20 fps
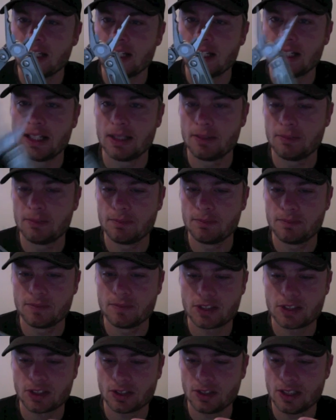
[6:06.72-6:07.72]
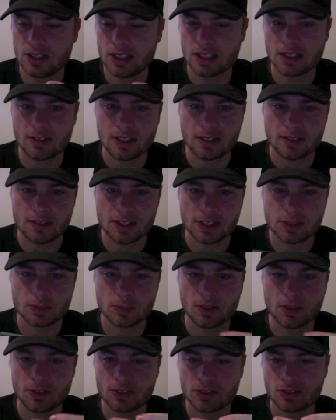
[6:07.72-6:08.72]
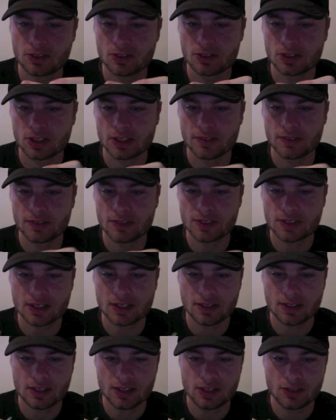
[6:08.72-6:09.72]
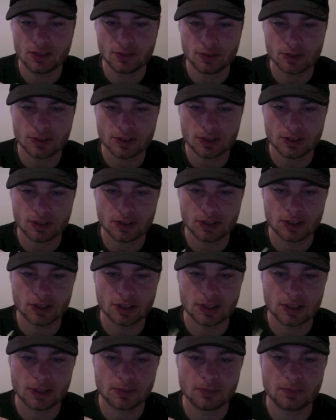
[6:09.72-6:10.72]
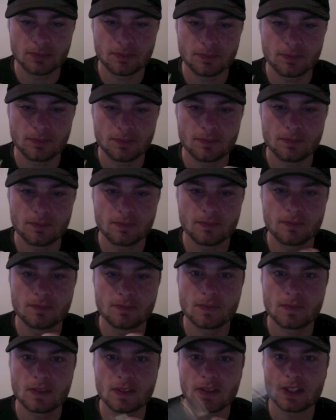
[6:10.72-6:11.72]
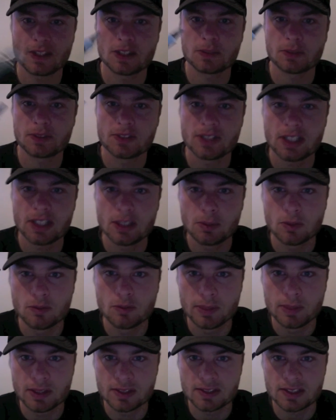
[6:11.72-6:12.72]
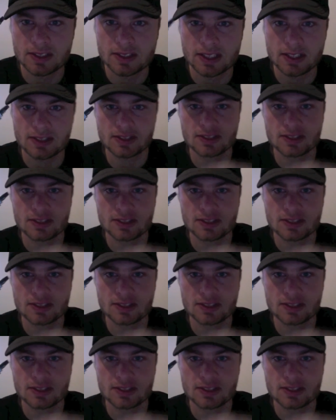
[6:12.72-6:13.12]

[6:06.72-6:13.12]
So yeah, that's one of the screwdrivers, and then you've also got these ones here with bit sets.